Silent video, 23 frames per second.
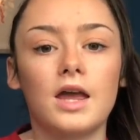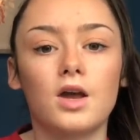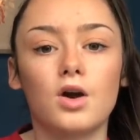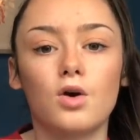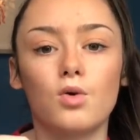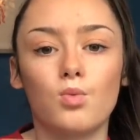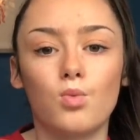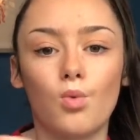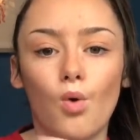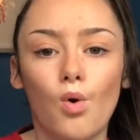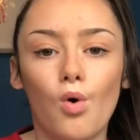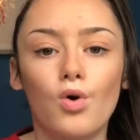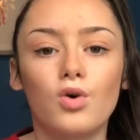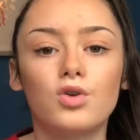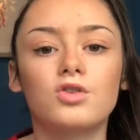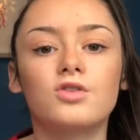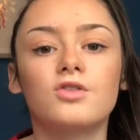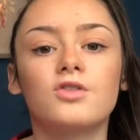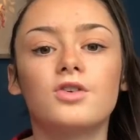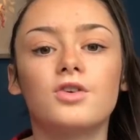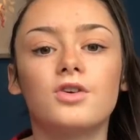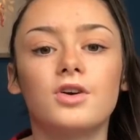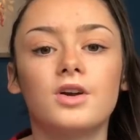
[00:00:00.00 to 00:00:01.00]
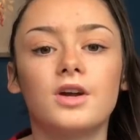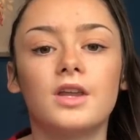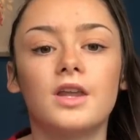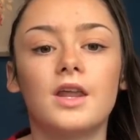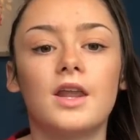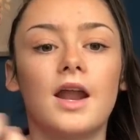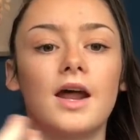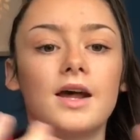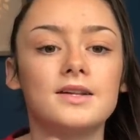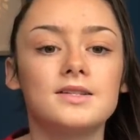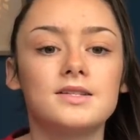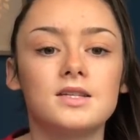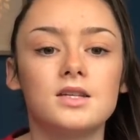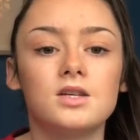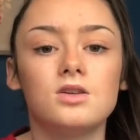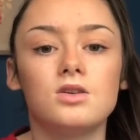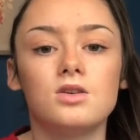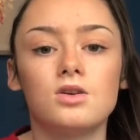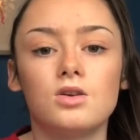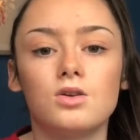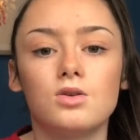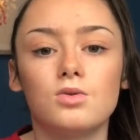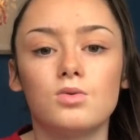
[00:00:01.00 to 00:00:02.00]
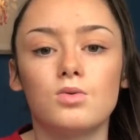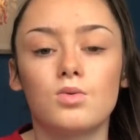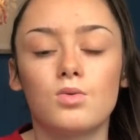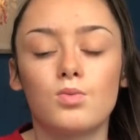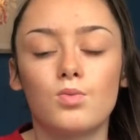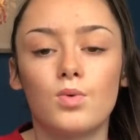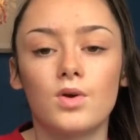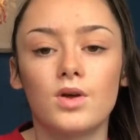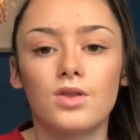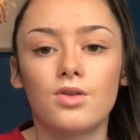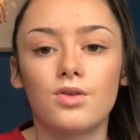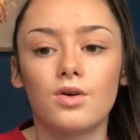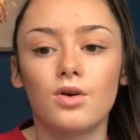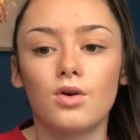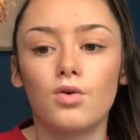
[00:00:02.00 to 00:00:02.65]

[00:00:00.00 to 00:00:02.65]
a ward or in an ICU with